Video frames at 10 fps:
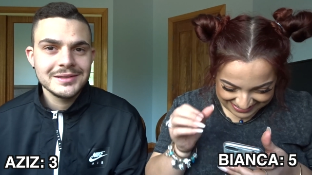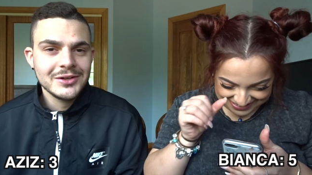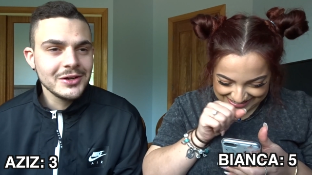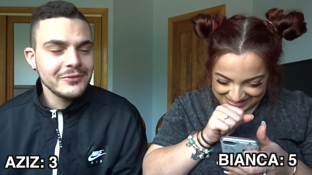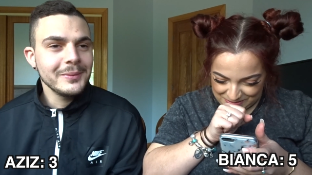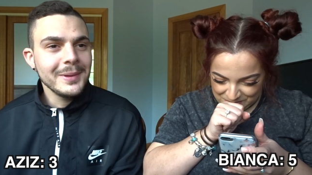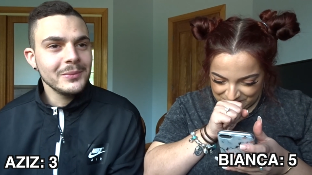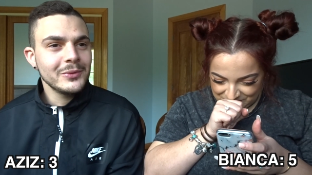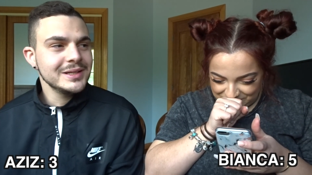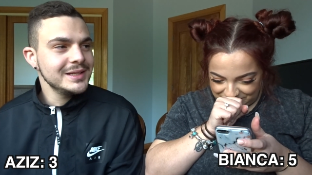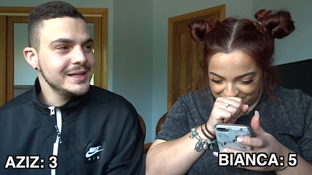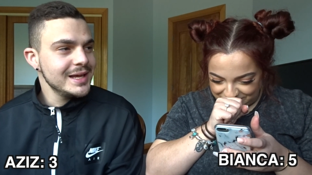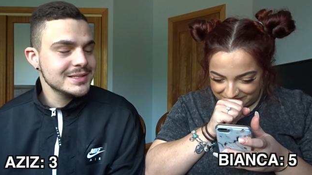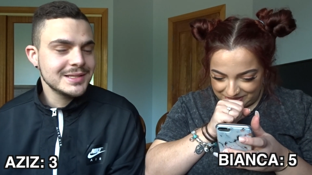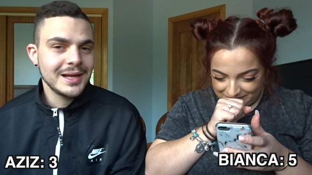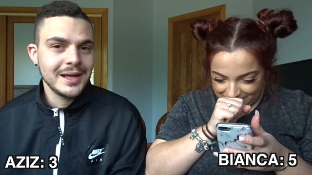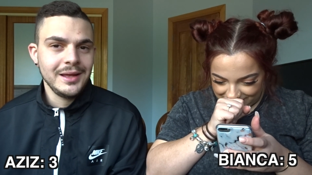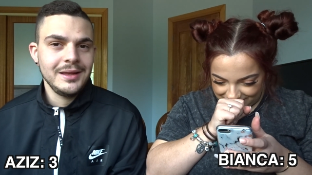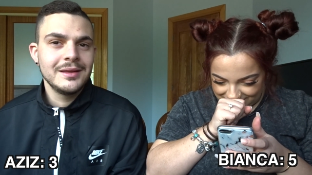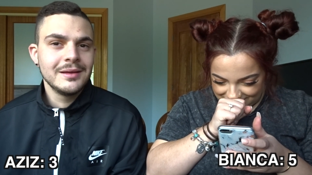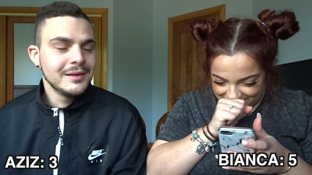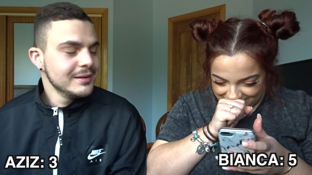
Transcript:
Speaker 1: I don't remember what I did yesterday.